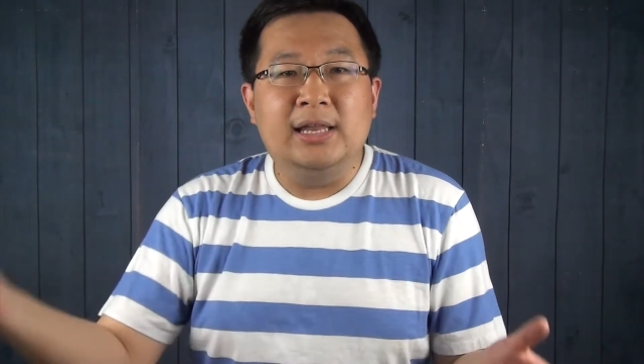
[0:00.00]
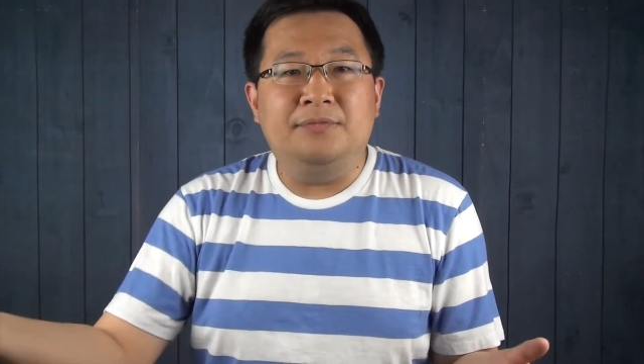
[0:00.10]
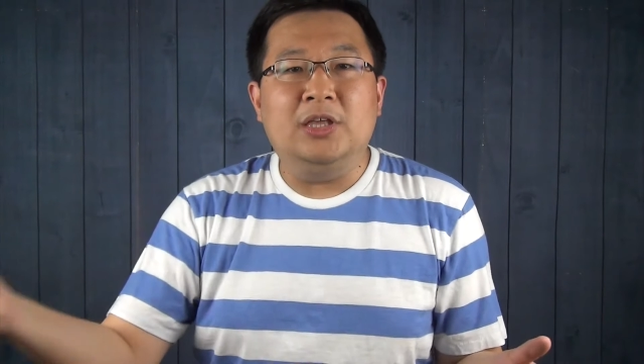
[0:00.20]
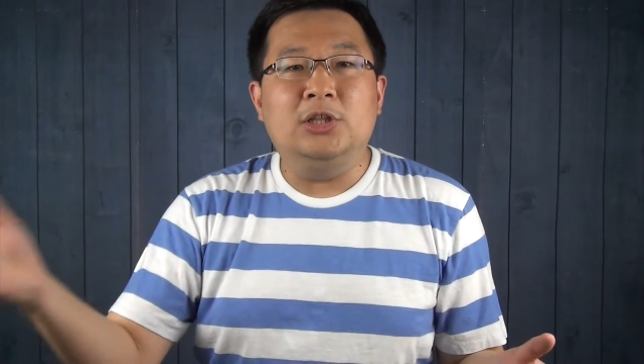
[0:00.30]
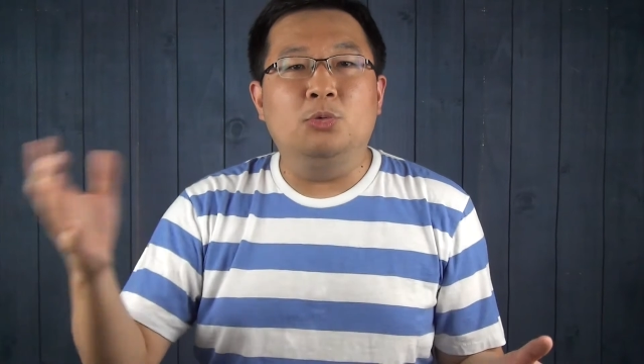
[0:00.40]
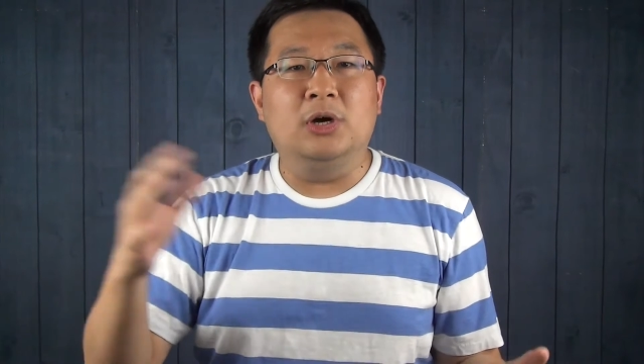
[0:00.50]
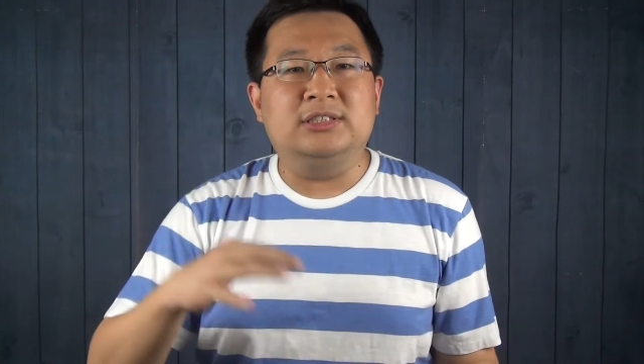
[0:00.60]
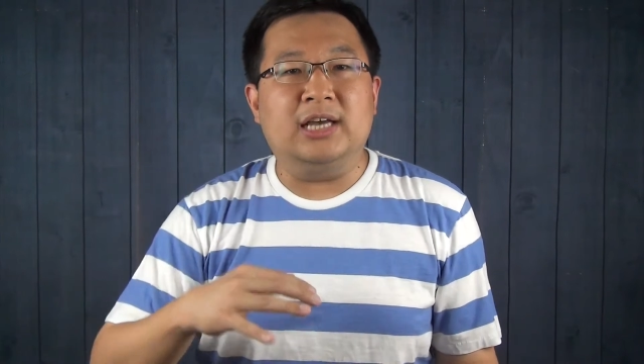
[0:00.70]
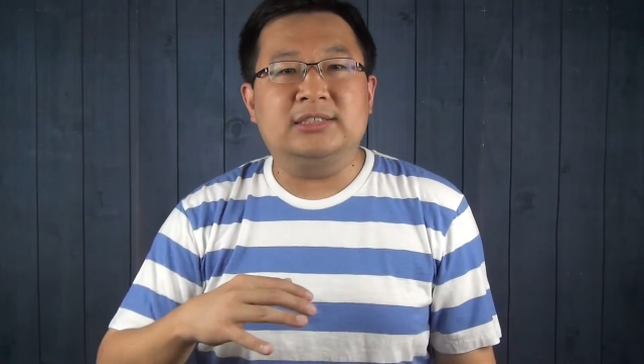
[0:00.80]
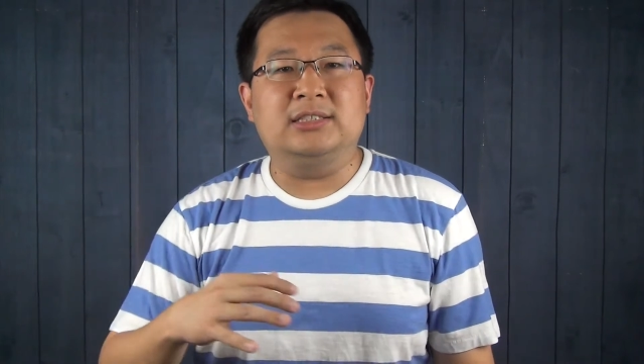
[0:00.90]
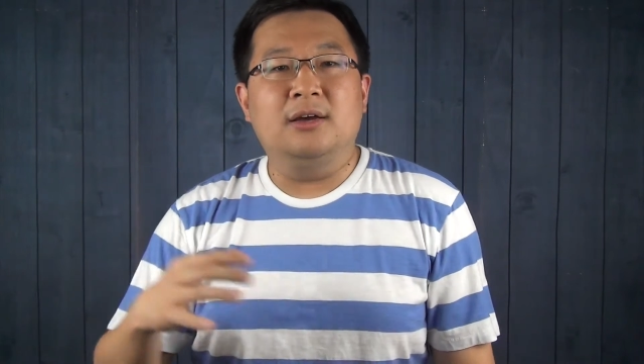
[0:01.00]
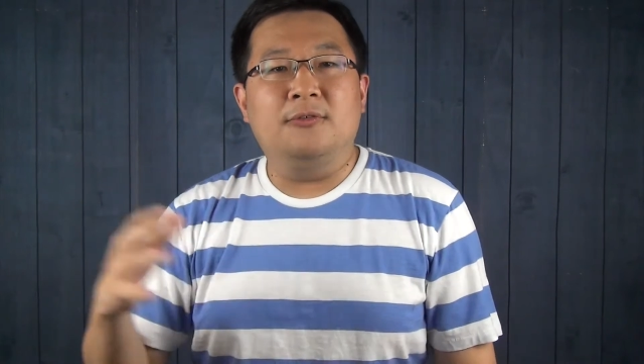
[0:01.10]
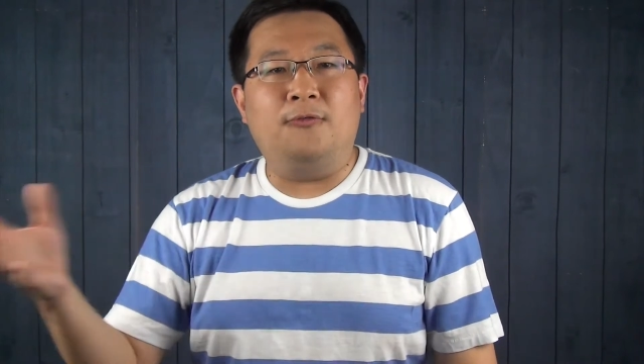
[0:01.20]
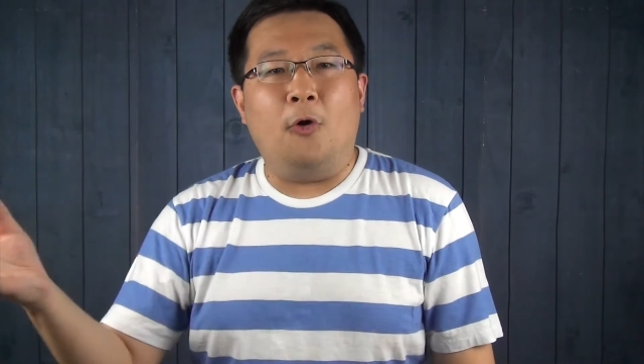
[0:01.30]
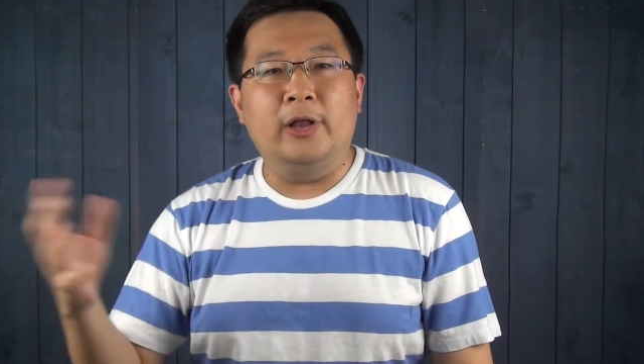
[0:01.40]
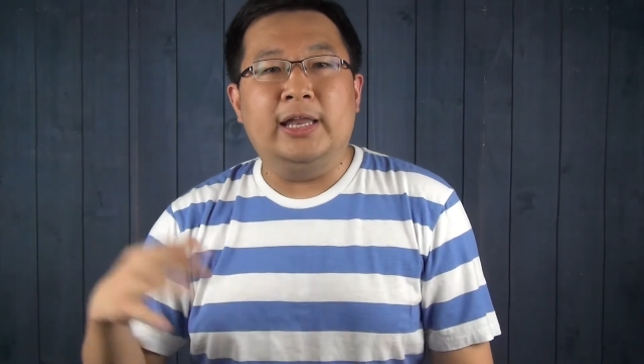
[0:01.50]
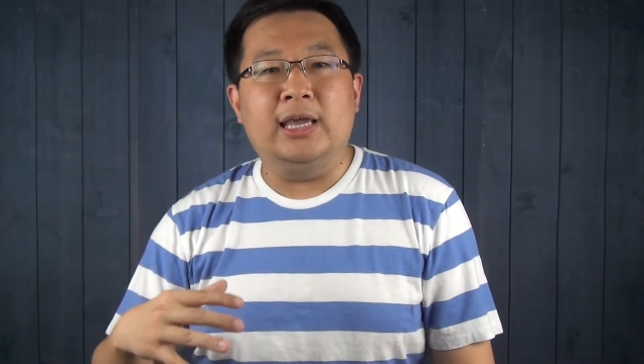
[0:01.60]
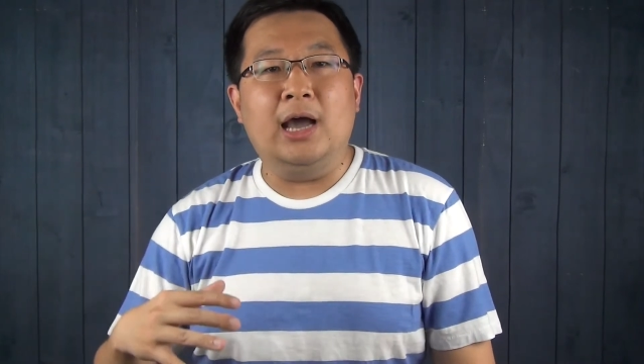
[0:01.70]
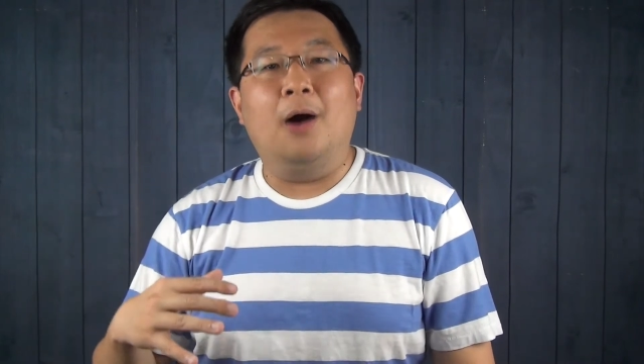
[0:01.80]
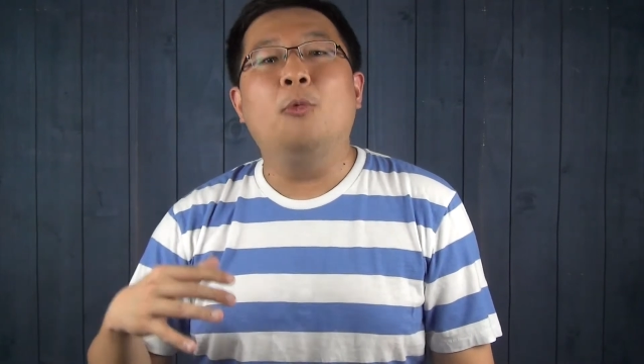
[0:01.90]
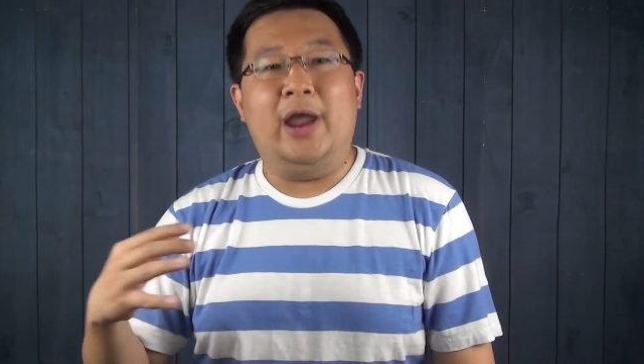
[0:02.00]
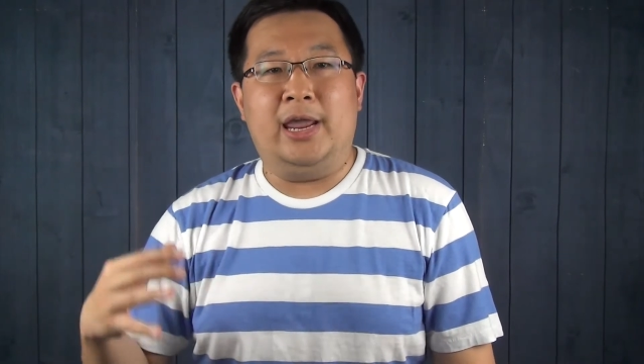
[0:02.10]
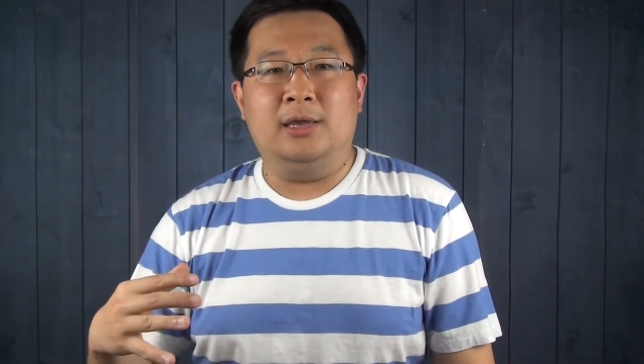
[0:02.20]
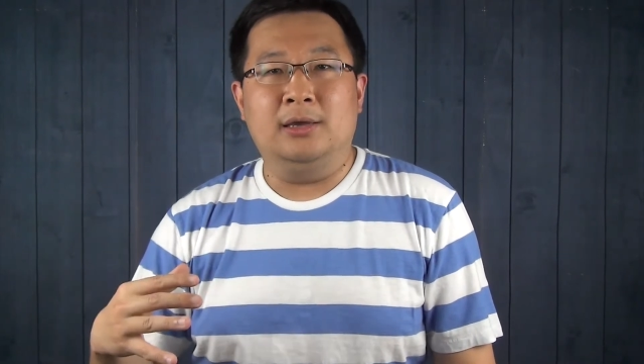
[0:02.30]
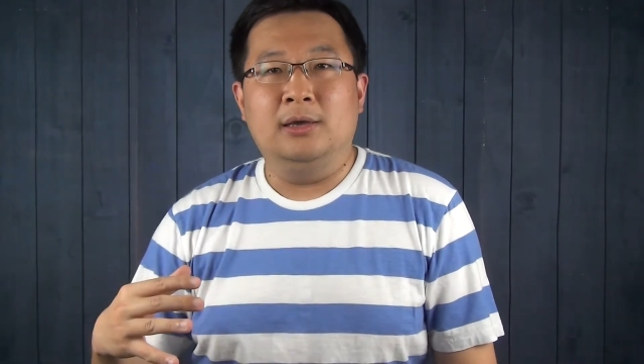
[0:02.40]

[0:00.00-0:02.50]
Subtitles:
lifting towards us, falling away.